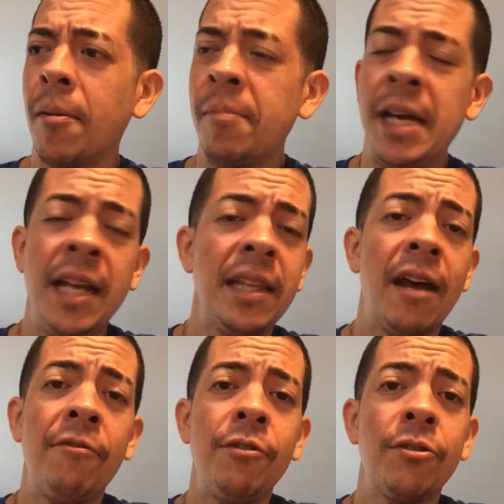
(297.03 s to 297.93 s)
man,
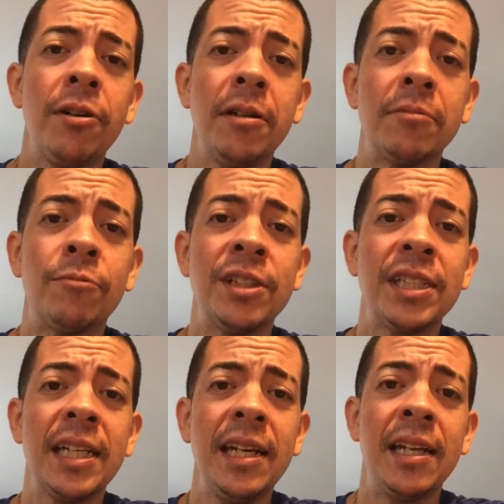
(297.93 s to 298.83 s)
I feel good once
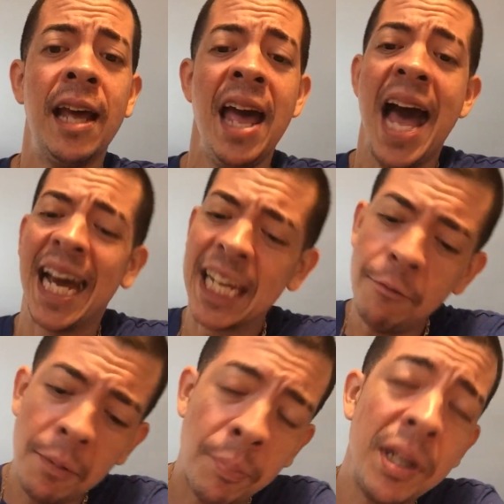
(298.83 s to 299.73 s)
again. I keep
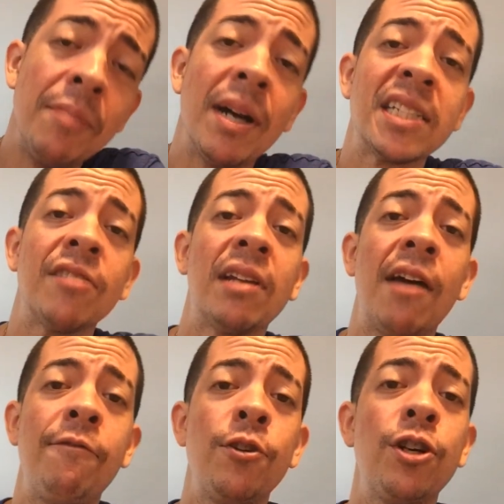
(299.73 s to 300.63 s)
repeating myself that I
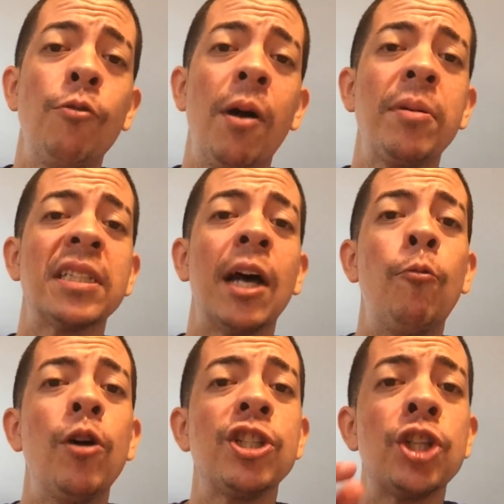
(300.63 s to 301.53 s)
feel good. Why? Because I
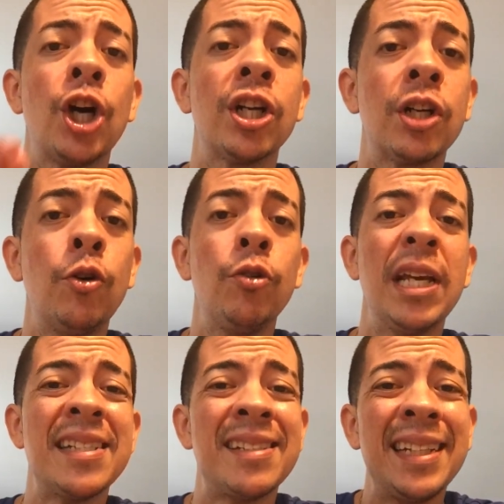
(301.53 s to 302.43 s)
want y'all to know that
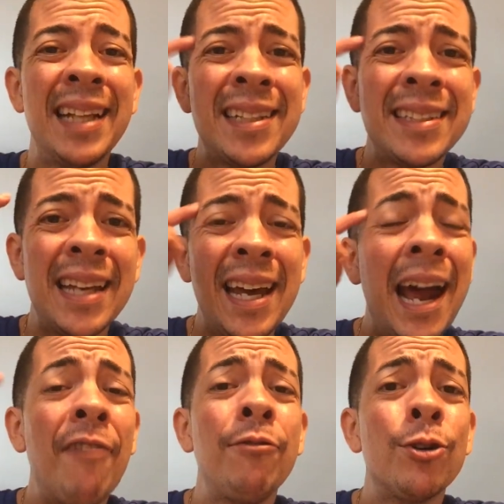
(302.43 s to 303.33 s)
and stick that to your head.
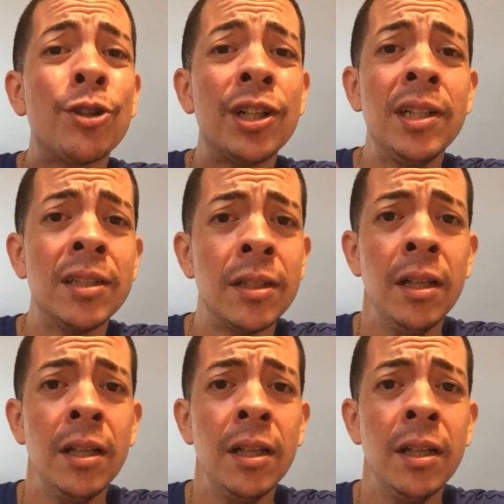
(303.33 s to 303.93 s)
I feel good.